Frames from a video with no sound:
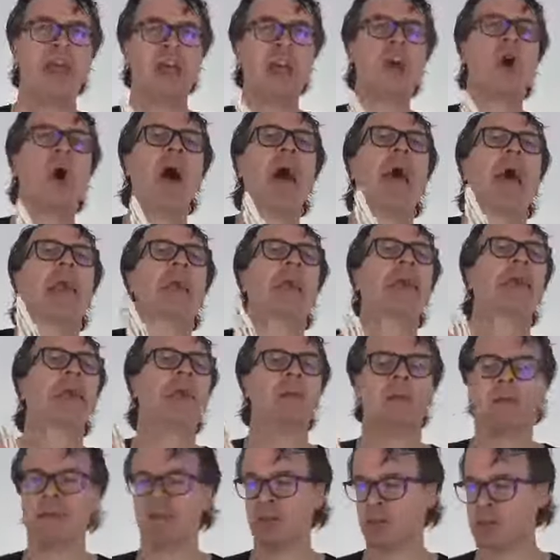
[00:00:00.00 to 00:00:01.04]
and not
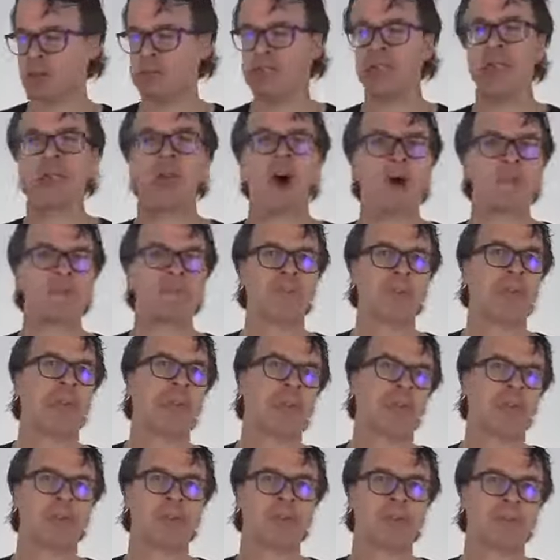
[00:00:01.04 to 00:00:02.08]
hanging loosely off the
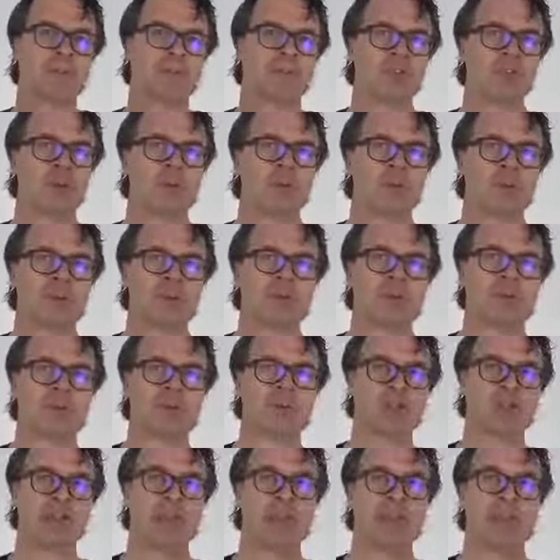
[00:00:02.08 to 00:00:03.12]
end of the treatment table or
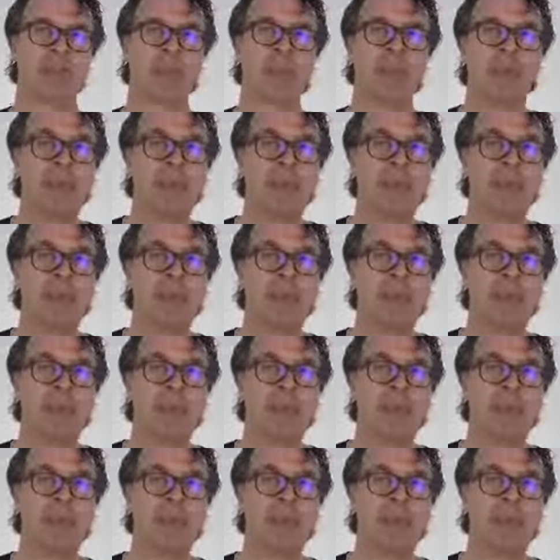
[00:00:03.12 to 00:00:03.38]
chair.